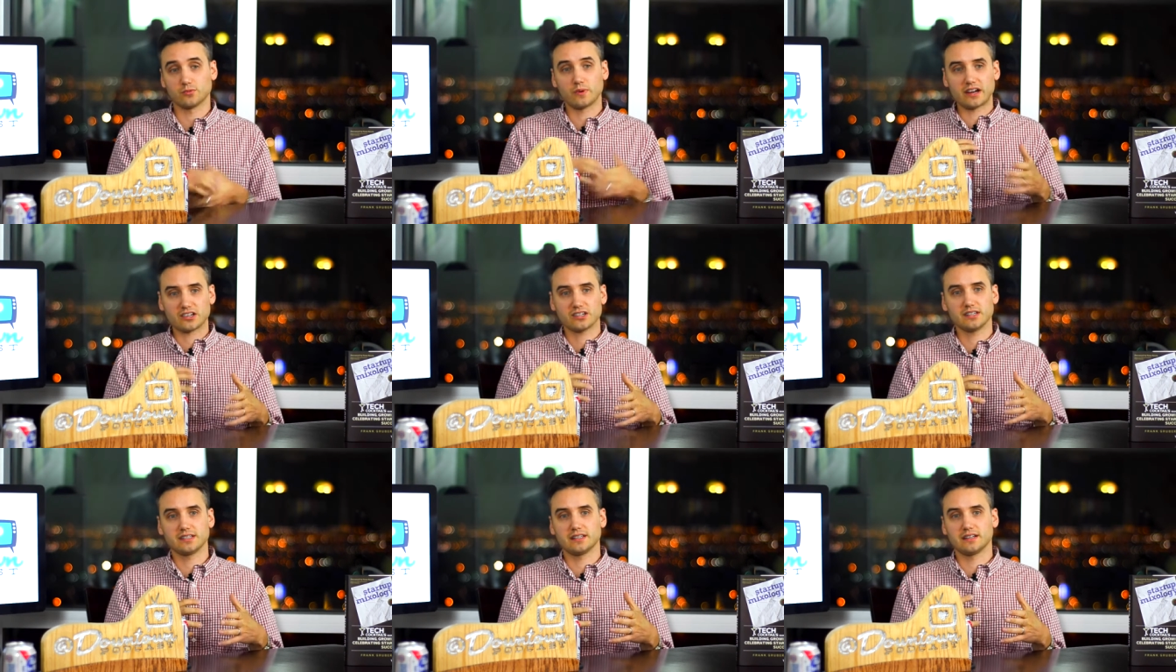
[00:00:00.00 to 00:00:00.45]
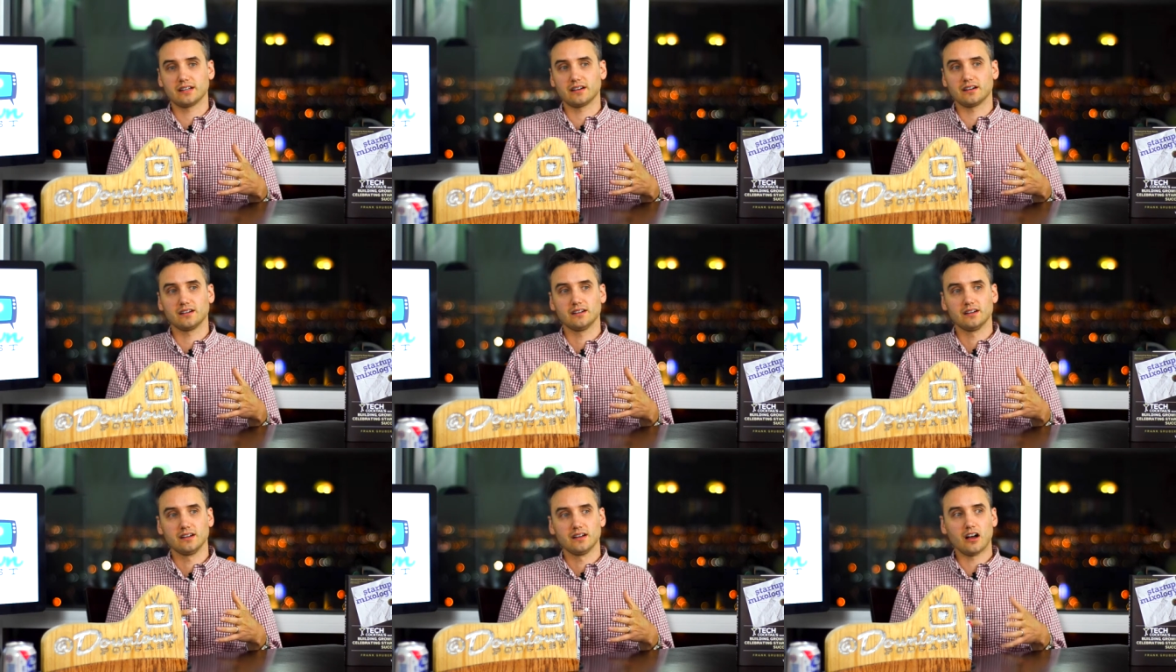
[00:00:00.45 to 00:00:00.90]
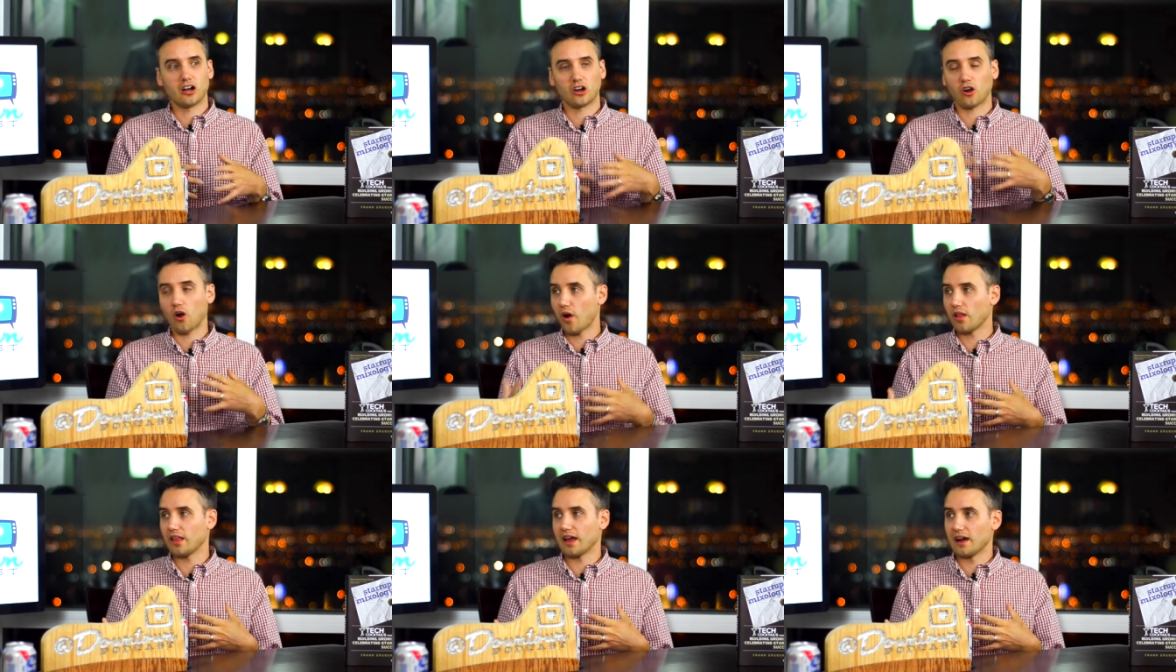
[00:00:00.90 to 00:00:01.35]
We actually did a, a
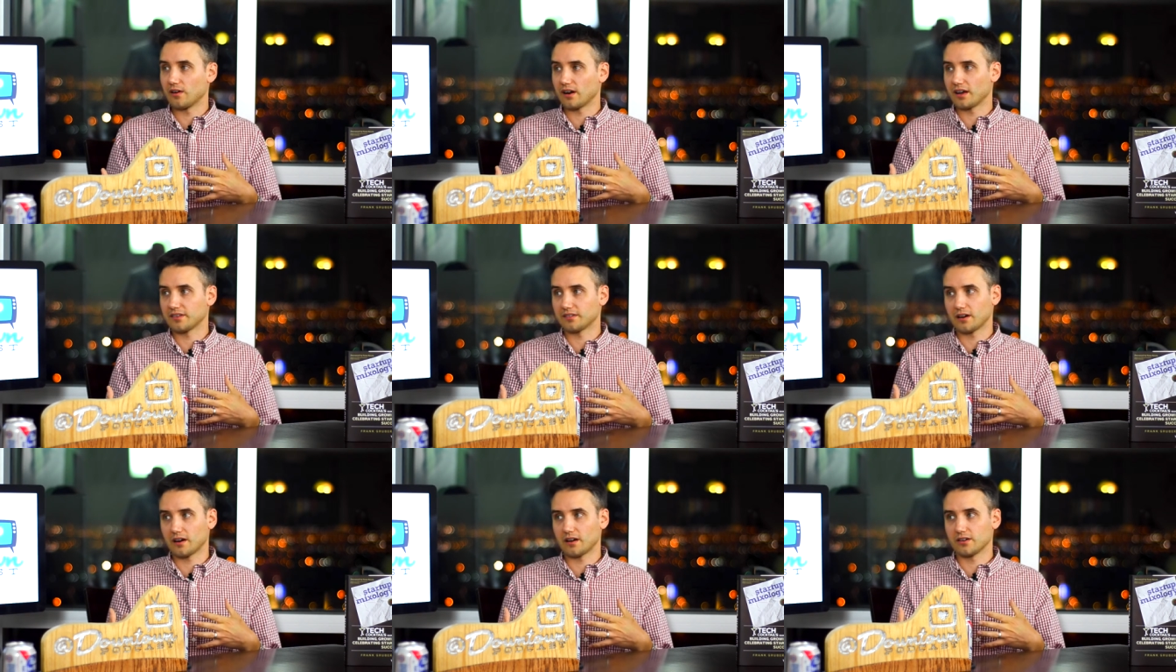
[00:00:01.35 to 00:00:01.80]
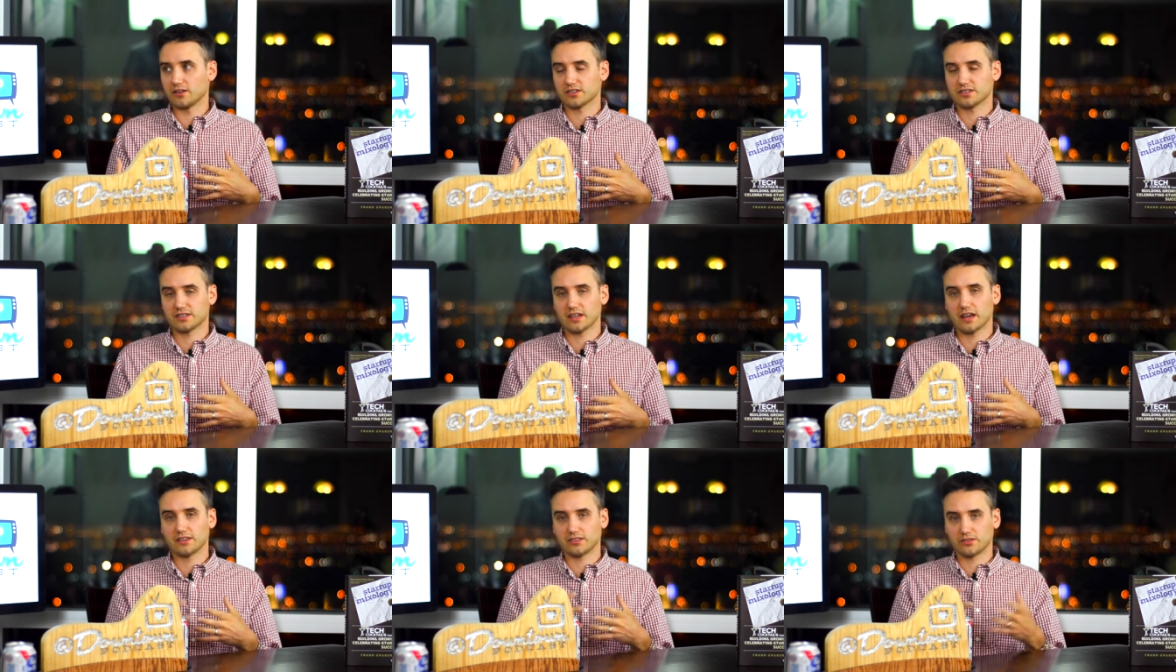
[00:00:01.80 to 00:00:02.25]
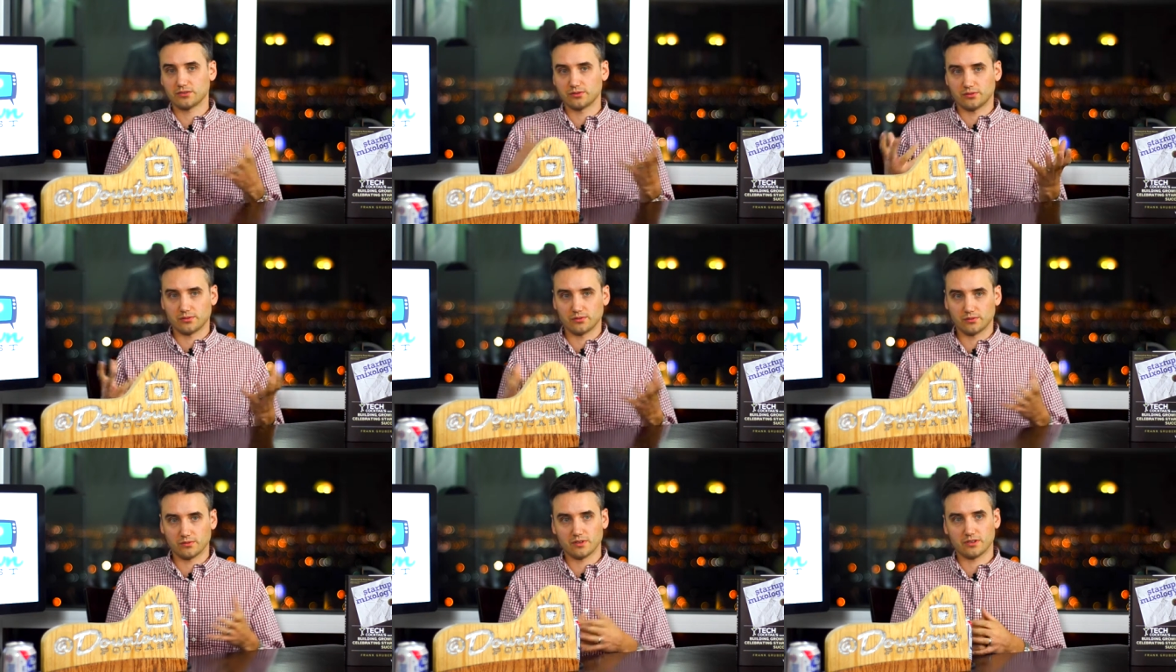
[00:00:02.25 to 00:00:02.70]
call out on, on our site
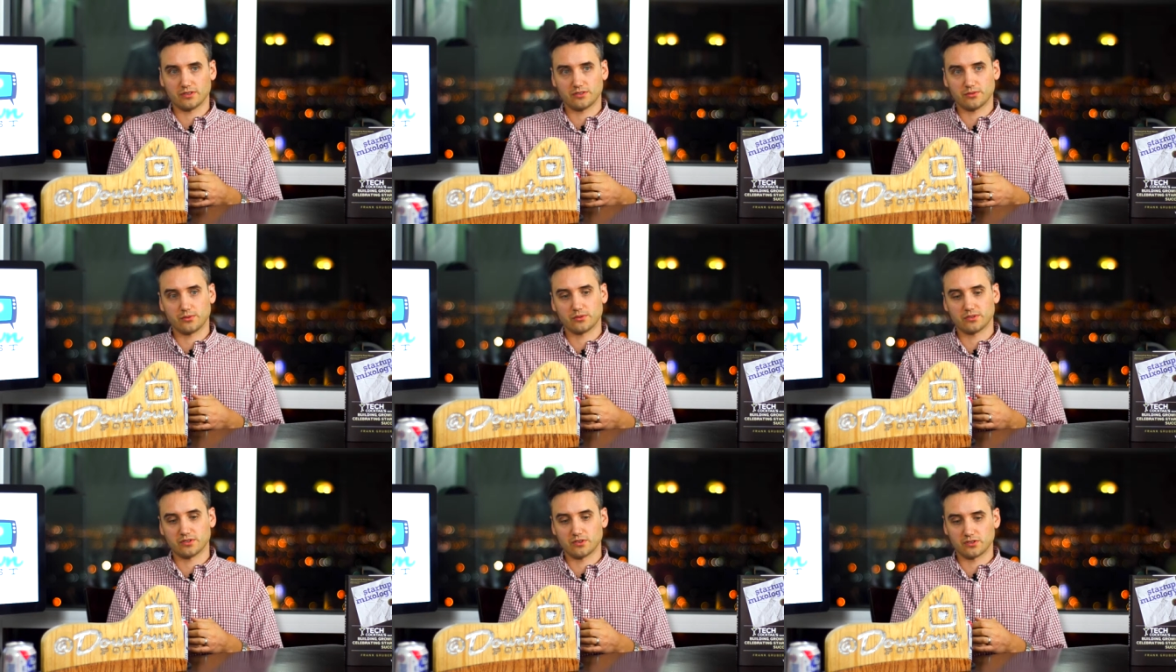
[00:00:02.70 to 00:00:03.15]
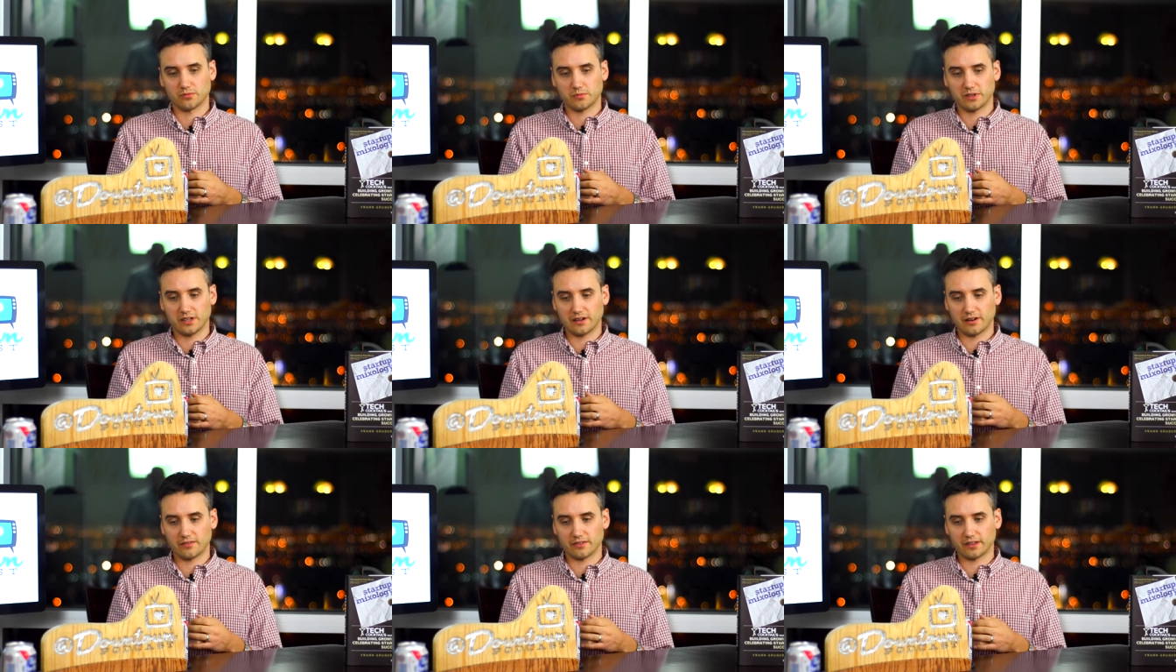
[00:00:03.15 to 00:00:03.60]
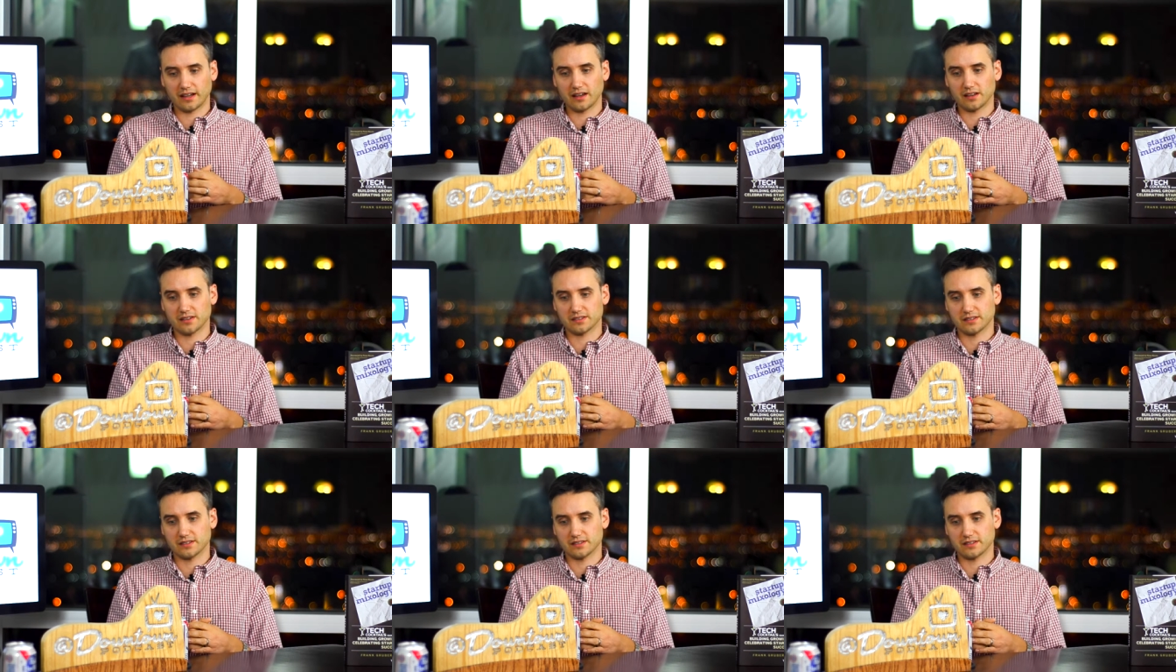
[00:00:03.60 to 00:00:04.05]
through, through social media and everything
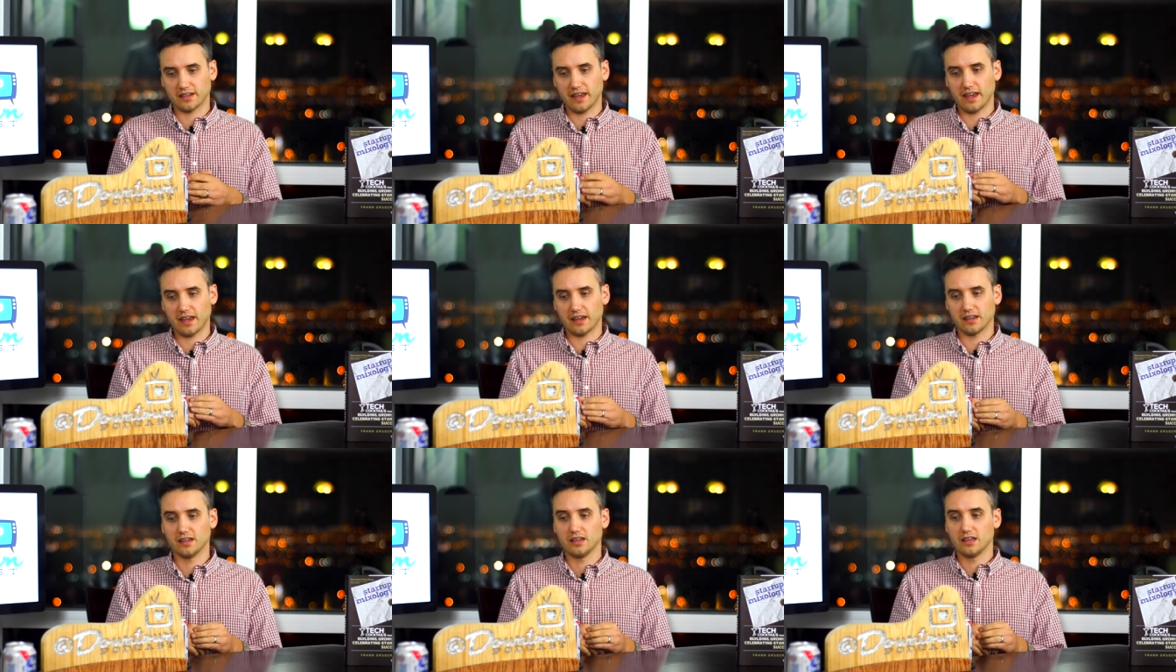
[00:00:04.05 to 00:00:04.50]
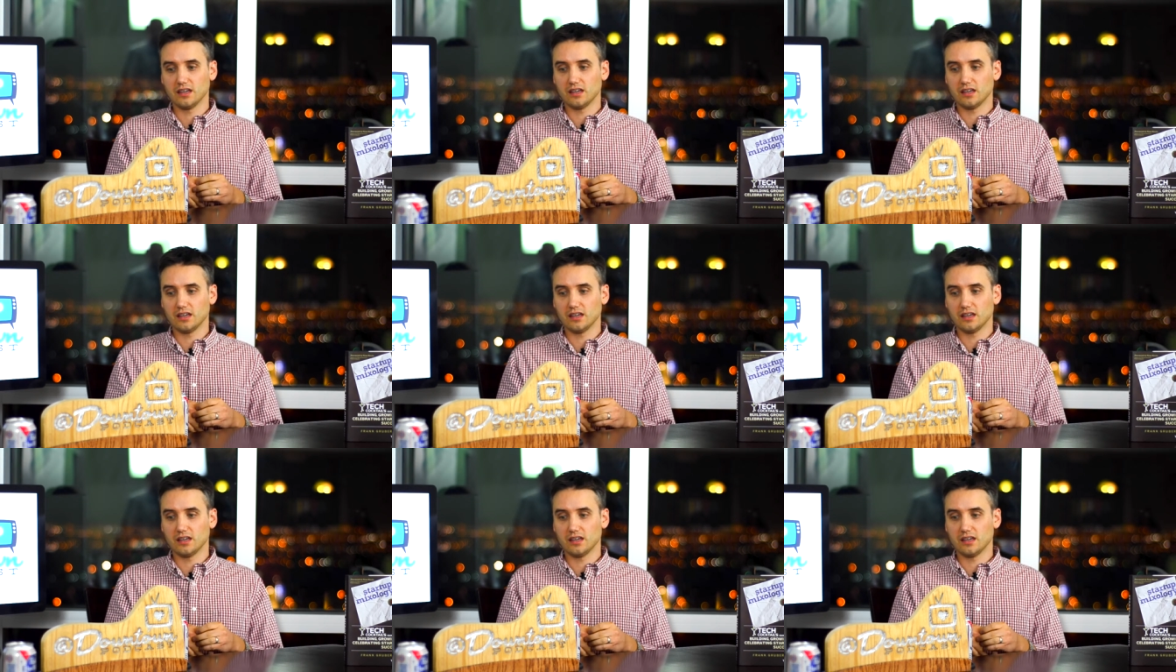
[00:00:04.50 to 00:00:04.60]
else to say, hey,